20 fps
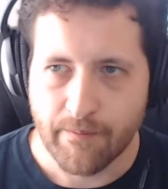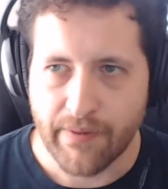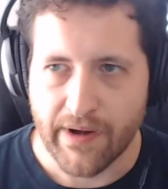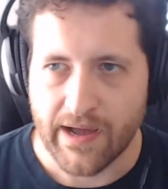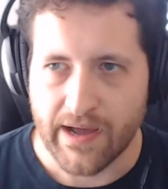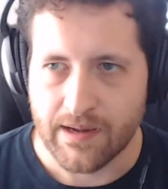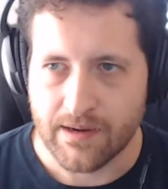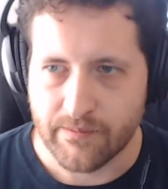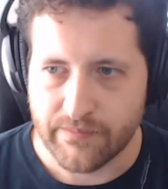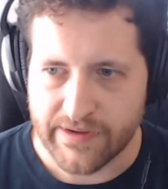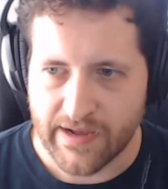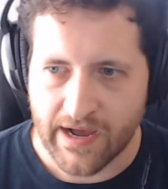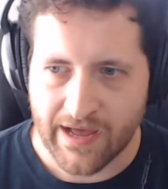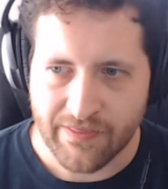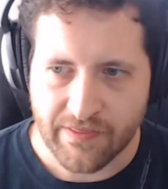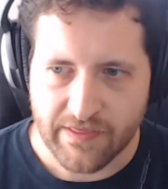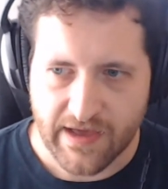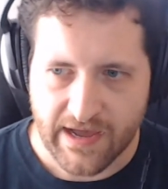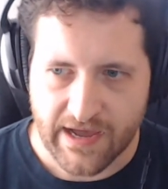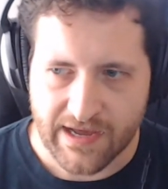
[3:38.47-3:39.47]
But
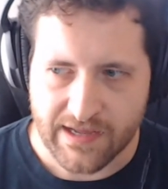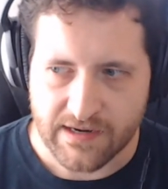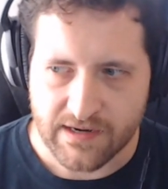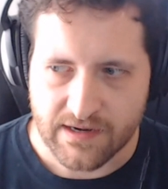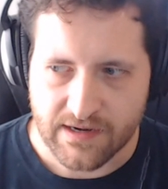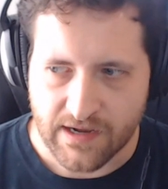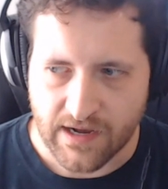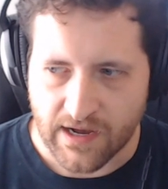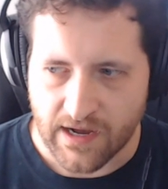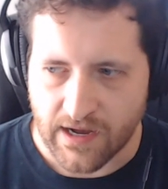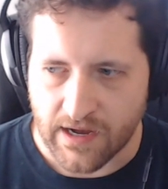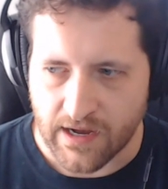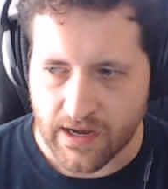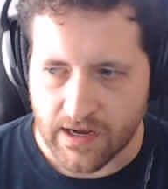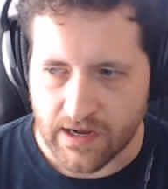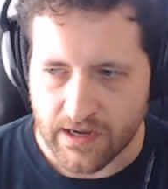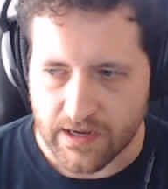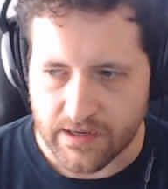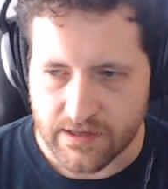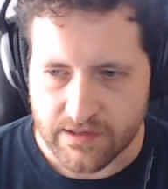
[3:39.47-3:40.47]
beyond that,
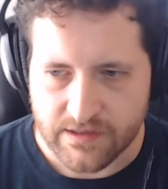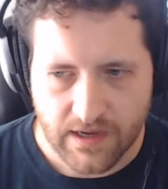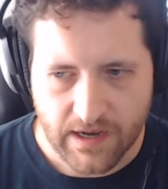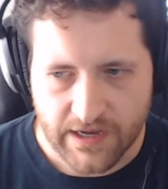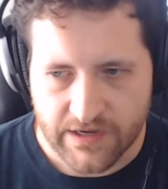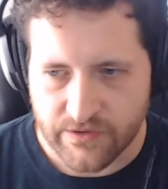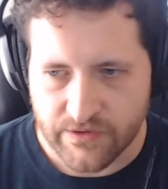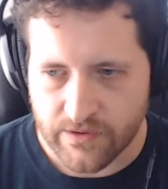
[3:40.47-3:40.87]
I